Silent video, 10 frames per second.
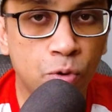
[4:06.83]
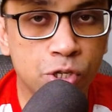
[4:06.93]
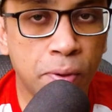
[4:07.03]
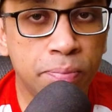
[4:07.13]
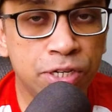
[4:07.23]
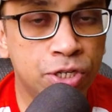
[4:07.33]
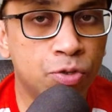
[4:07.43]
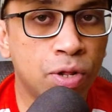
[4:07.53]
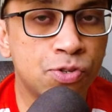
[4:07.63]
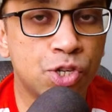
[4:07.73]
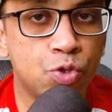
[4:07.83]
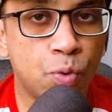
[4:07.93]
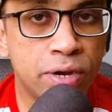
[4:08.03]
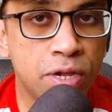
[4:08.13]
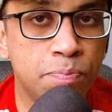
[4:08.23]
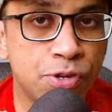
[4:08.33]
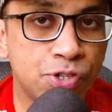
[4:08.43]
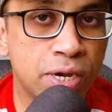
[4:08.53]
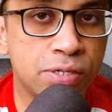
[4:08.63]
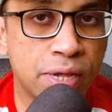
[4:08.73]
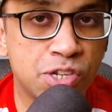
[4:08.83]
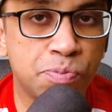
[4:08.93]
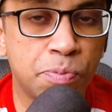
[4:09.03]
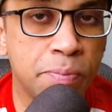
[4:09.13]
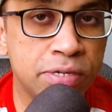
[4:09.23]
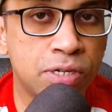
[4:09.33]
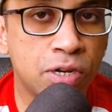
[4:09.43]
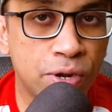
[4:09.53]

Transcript: was published in two thousand twenty presents experimental